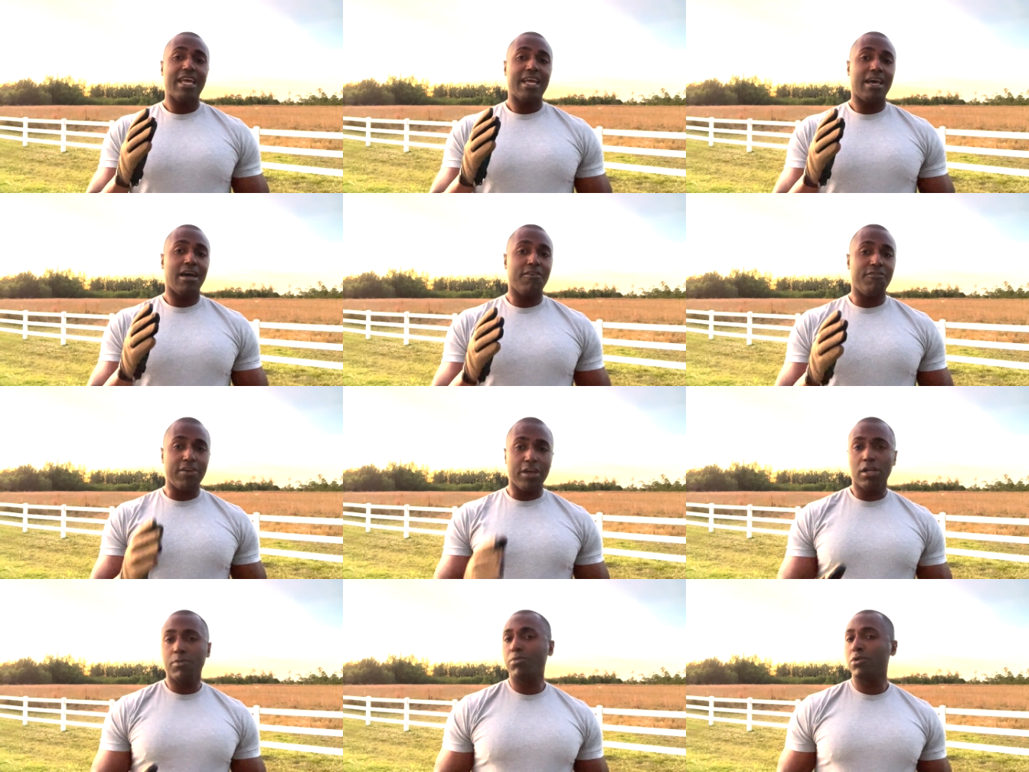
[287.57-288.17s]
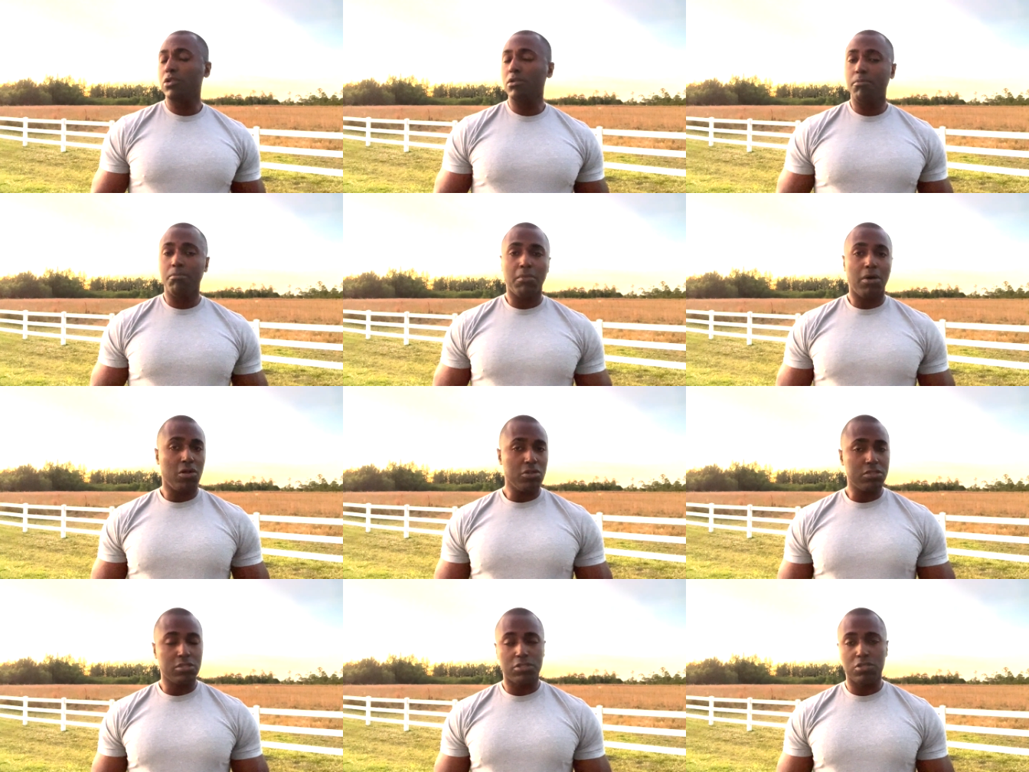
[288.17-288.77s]
available in
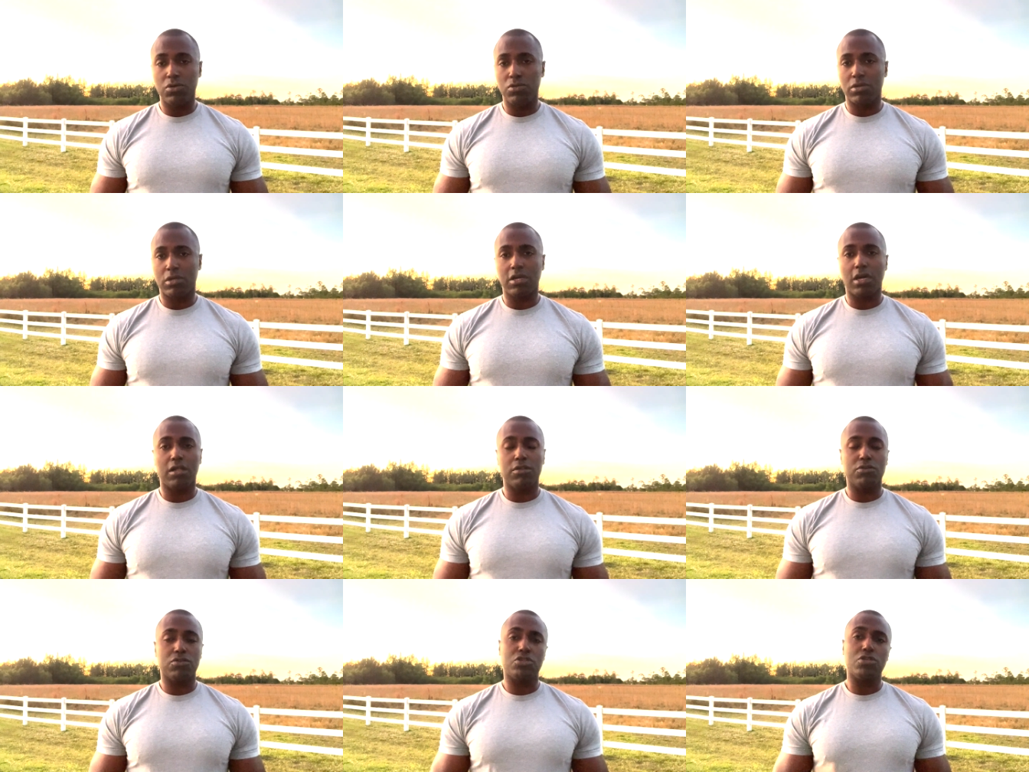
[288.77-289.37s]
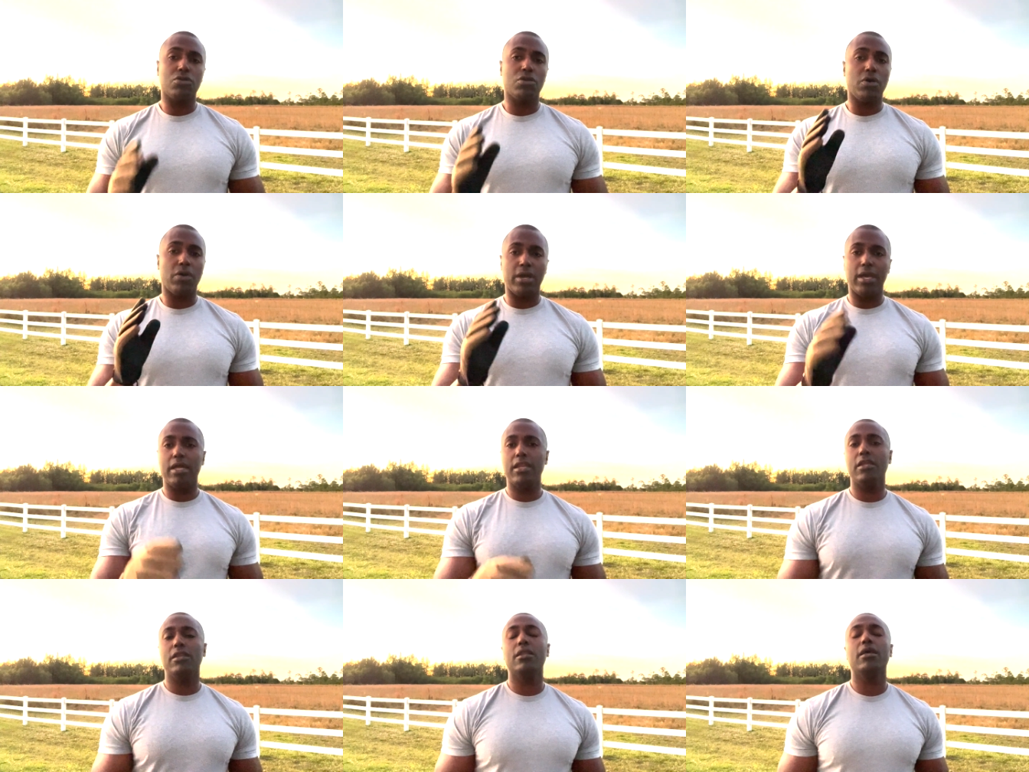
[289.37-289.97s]
multitude of colors. So go
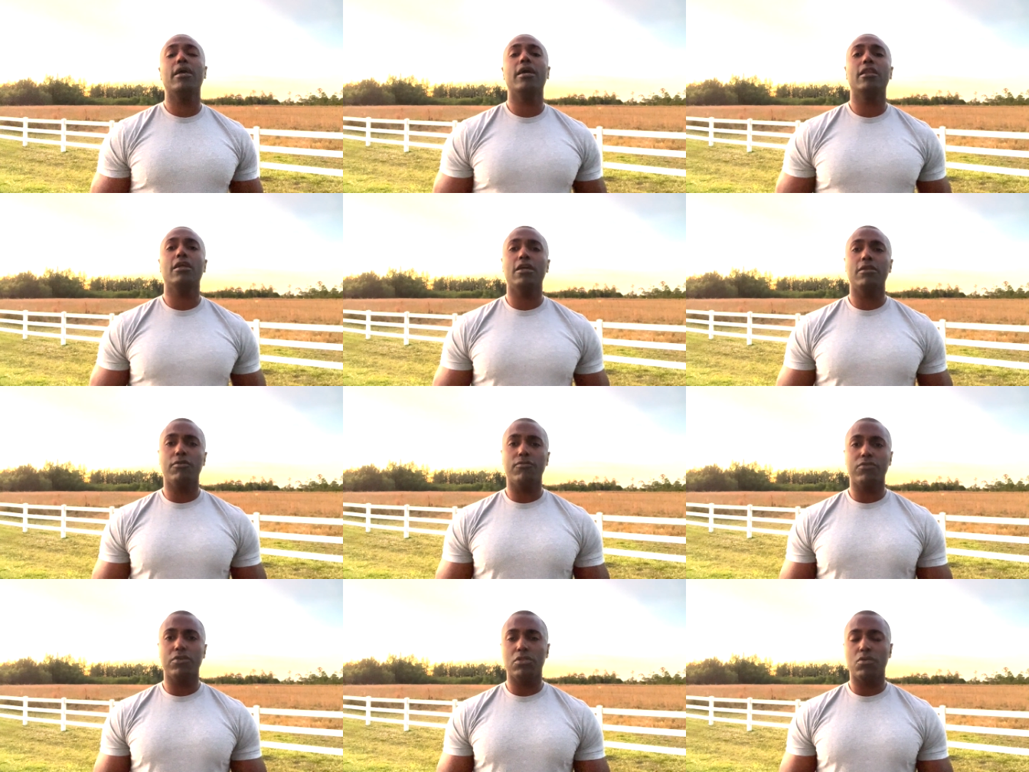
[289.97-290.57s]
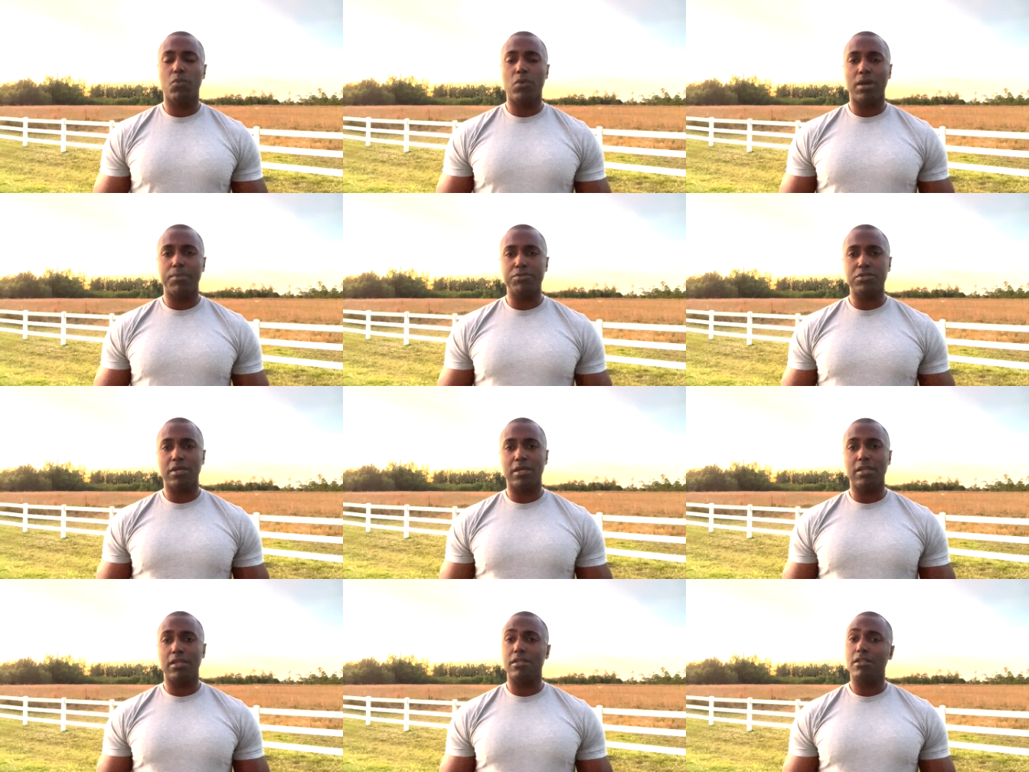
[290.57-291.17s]
ahead and head on over to the
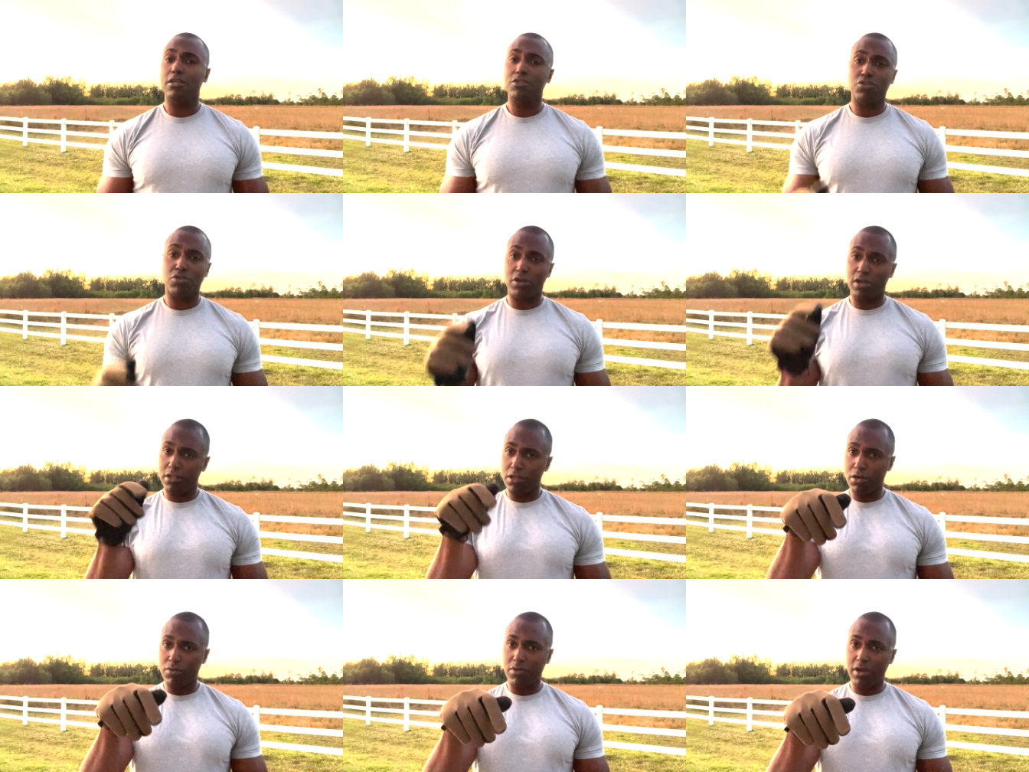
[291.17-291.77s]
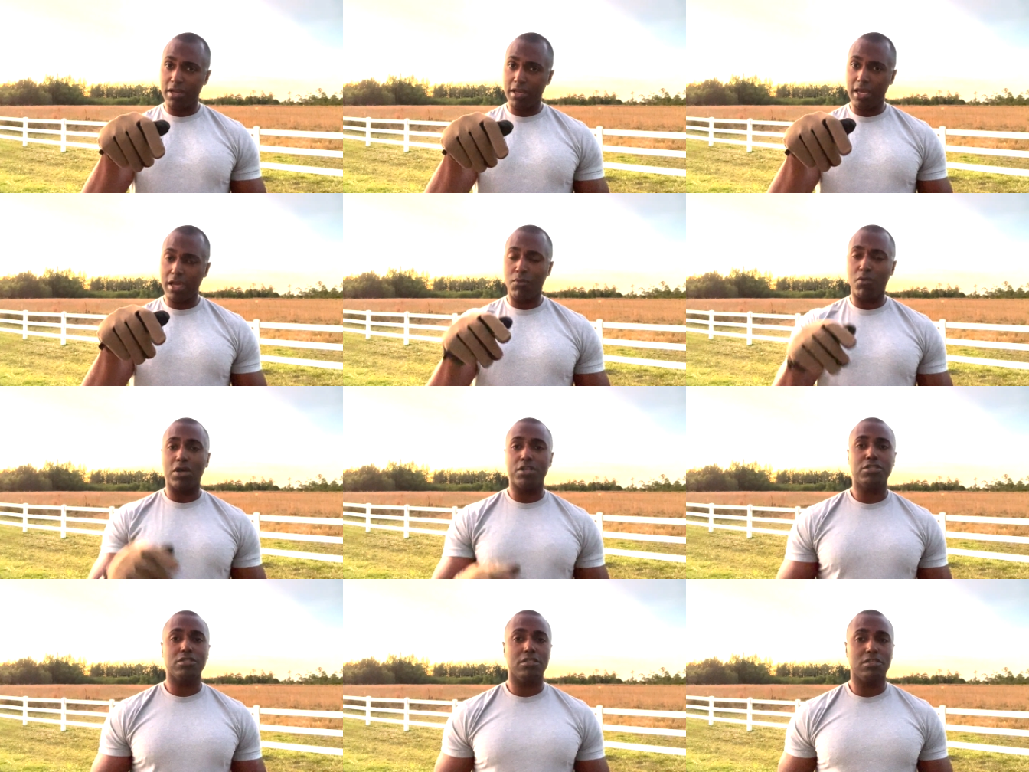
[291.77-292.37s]
website, unless you're on there right now
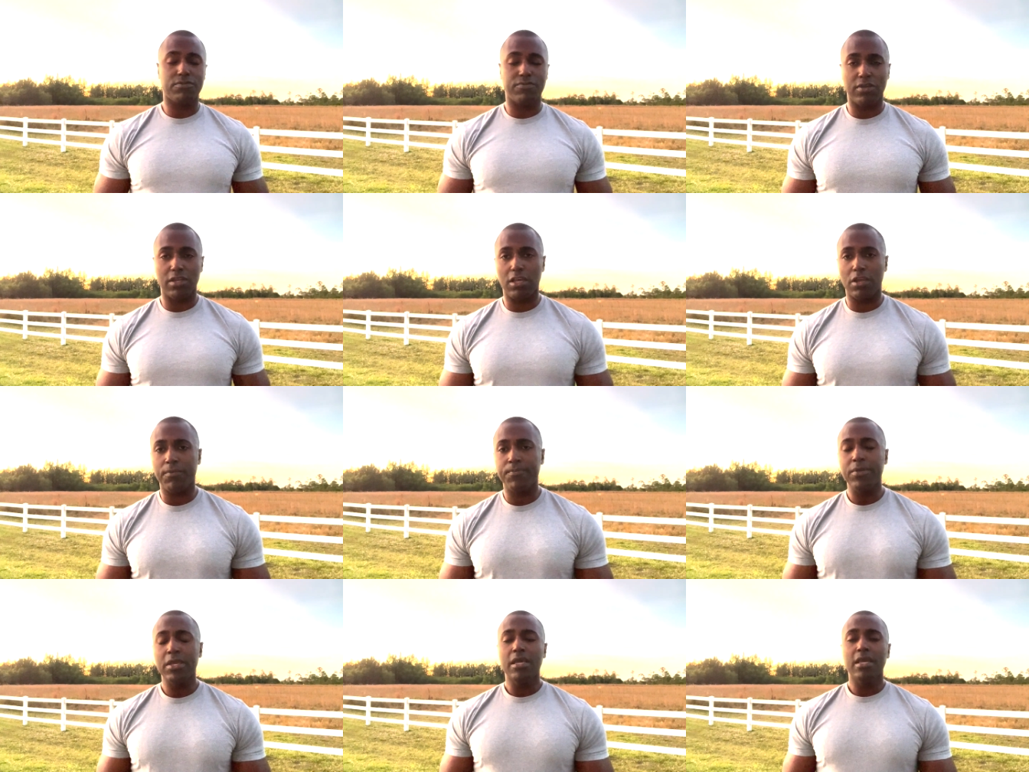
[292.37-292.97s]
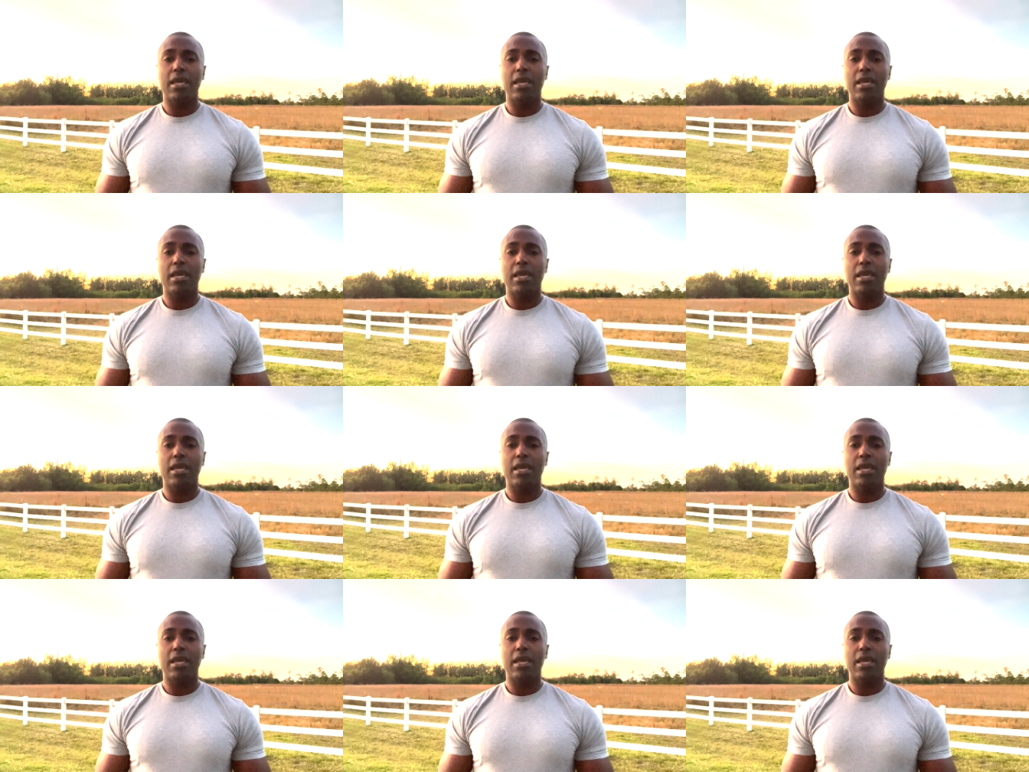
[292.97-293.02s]
watching this video,